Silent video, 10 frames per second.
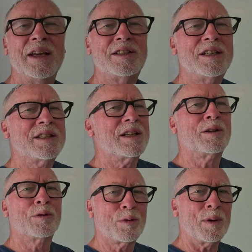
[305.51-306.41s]
It's just a
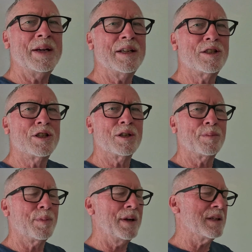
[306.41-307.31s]
great chill
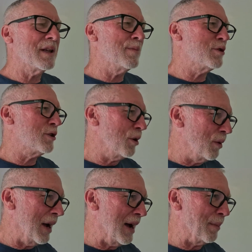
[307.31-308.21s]
place. I'm
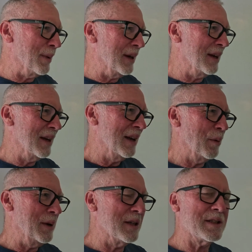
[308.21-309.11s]
so happy
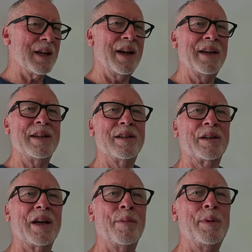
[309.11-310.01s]
we decided to
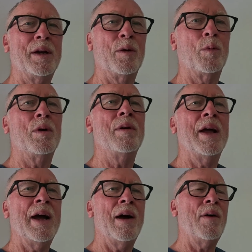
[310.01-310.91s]
come here. We're
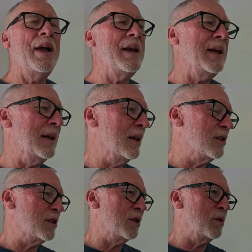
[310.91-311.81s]
now heading
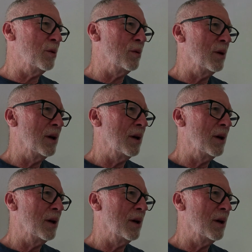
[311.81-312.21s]
to